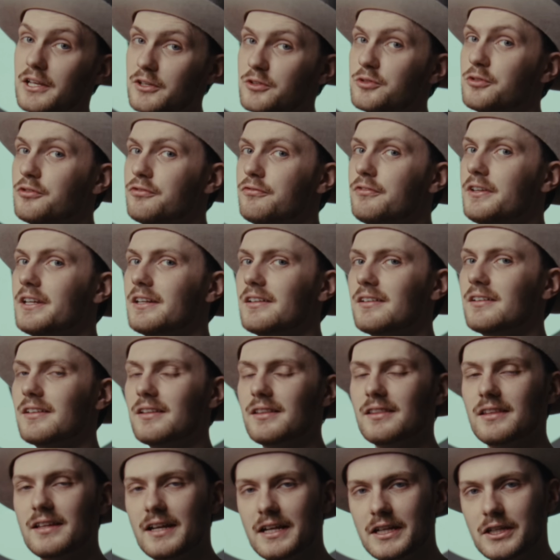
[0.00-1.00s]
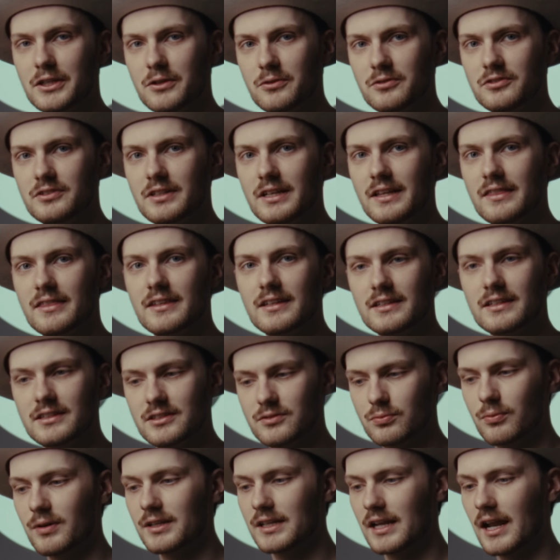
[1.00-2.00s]
I do feel like using
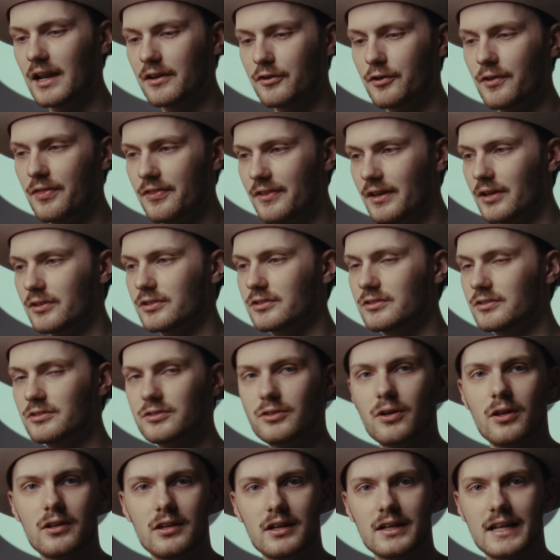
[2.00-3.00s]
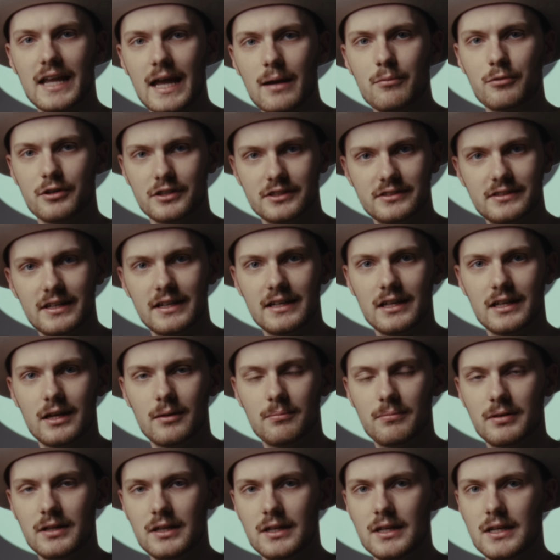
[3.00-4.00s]
this $100,000 camera
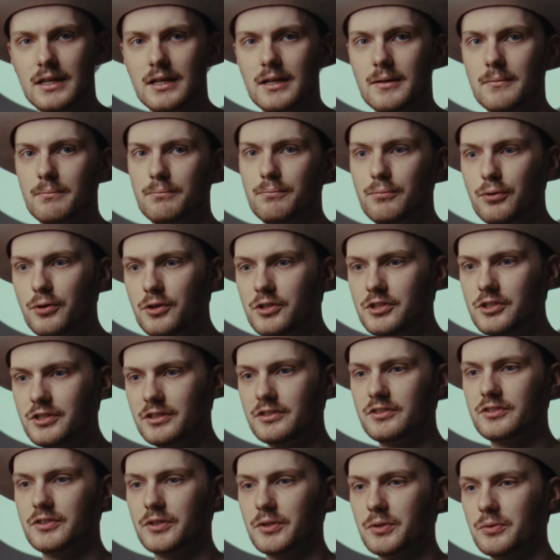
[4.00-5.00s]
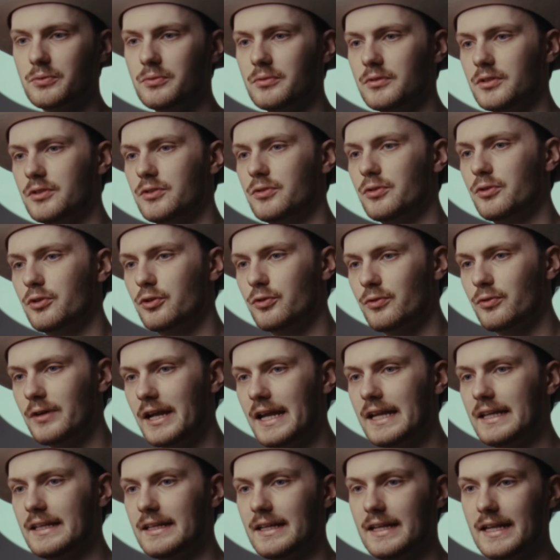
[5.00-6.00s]
setup pushes you to
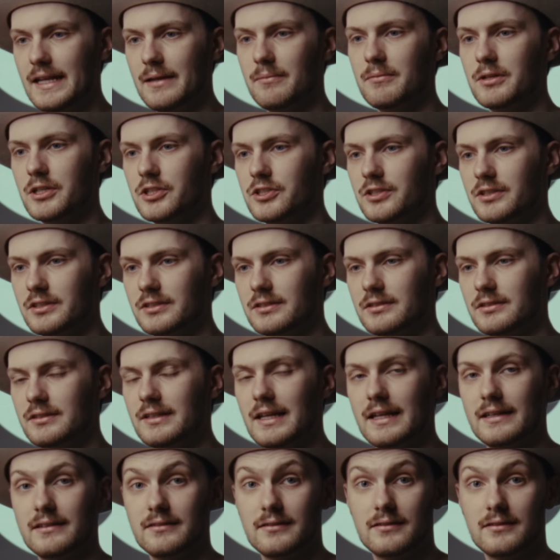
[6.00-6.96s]
create images that